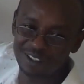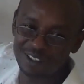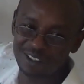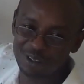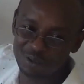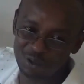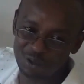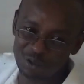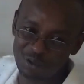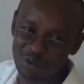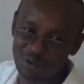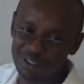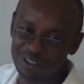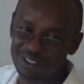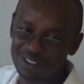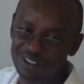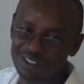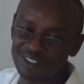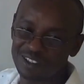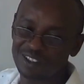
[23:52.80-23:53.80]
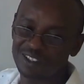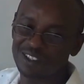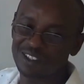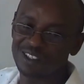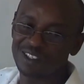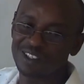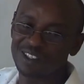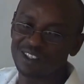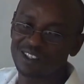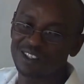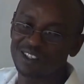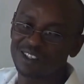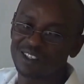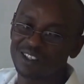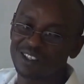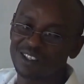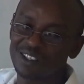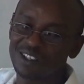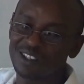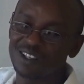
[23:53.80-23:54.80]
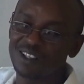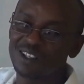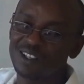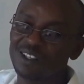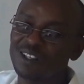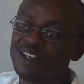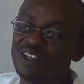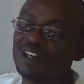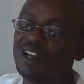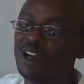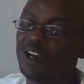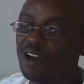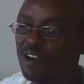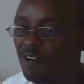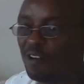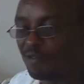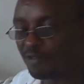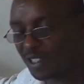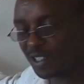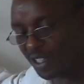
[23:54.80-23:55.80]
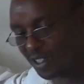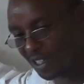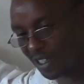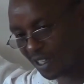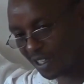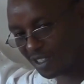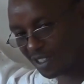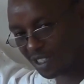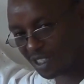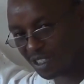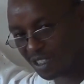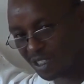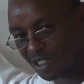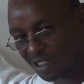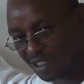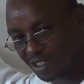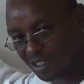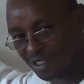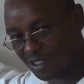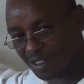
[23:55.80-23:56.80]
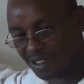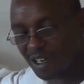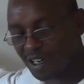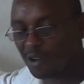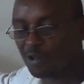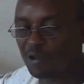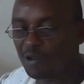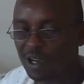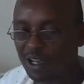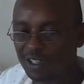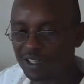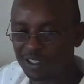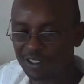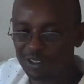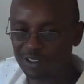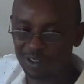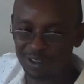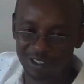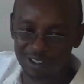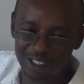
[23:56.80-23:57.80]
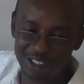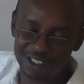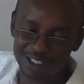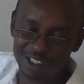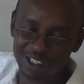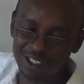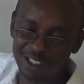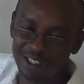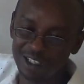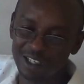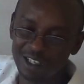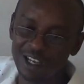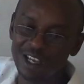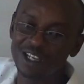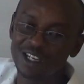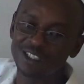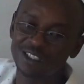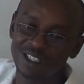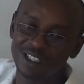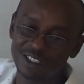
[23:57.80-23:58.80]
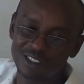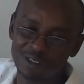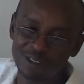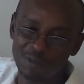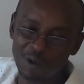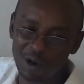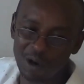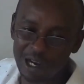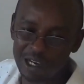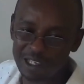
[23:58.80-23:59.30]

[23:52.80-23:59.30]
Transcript: downwards. Then after that, now you can recognize the intangible